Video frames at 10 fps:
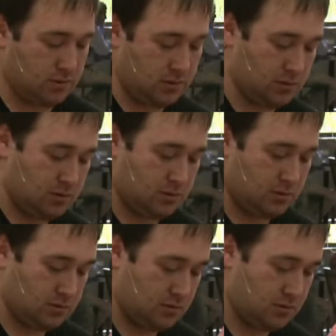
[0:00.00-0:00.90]

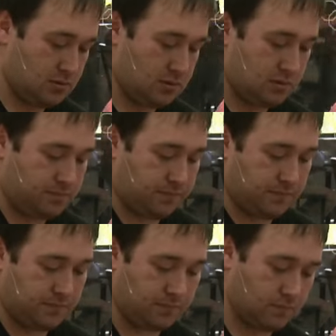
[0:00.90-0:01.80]

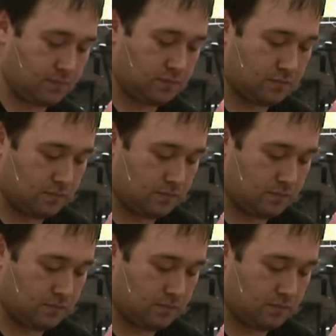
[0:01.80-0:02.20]
Nothing is said.